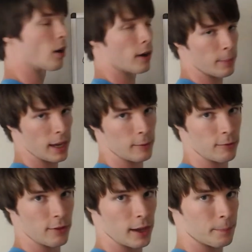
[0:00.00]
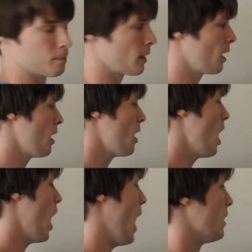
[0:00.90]
are compatible with A.
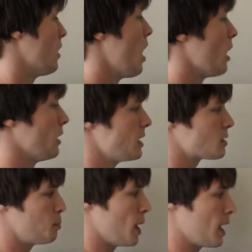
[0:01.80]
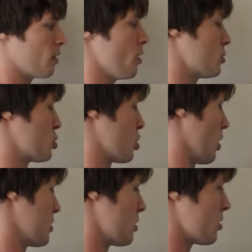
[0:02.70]
And let's pick those
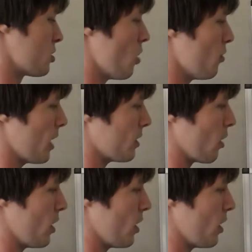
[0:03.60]
charts so that their